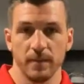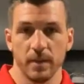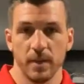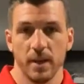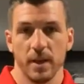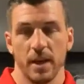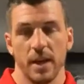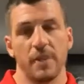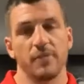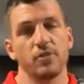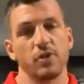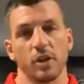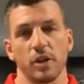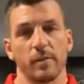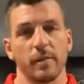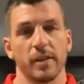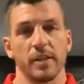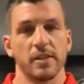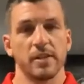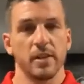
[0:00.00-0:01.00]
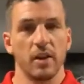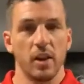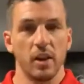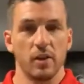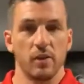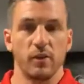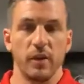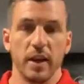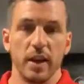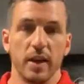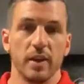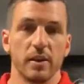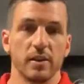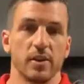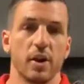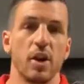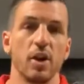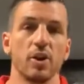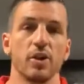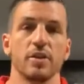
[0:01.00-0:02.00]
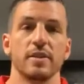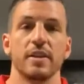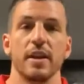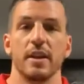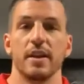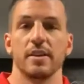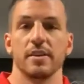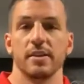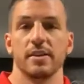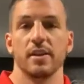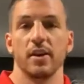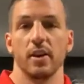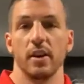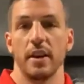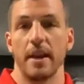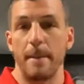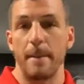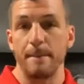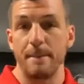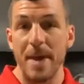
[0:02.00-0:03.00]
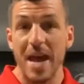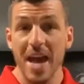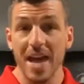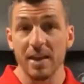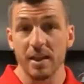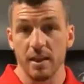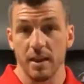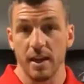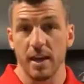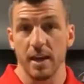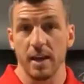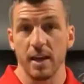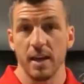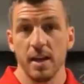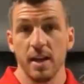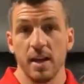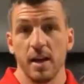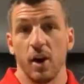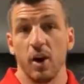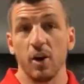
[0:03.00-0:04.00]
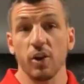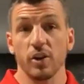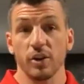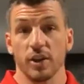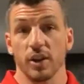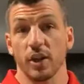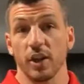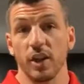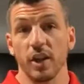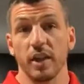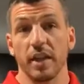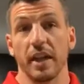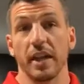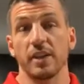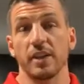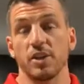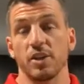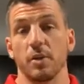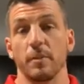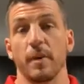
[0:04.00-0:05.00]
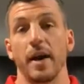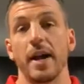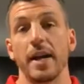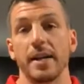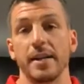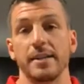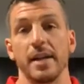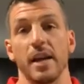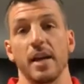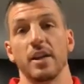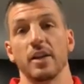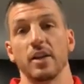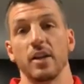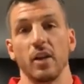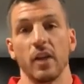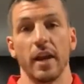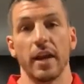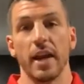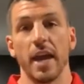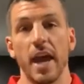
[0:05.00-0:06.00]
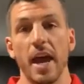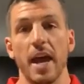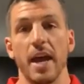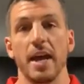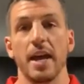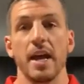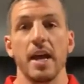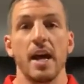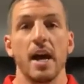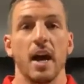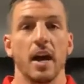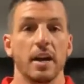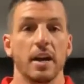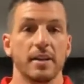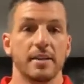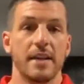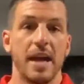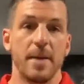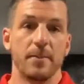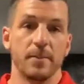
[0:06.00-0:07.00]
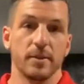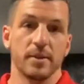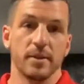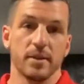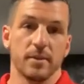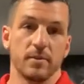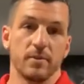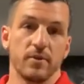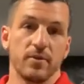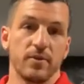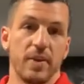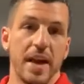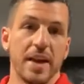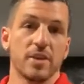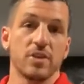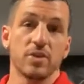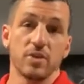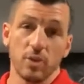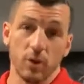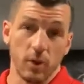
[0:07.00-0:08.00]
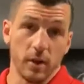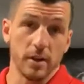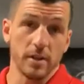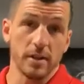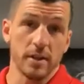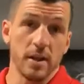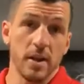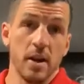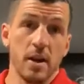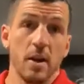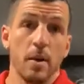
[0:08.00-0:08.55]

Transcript: And I've talked about this in other videos. Hunger is not necessarily a bad thing. Hunger is a good thing. It's your body telling you like, hey, I'm going to tap into some fat stores.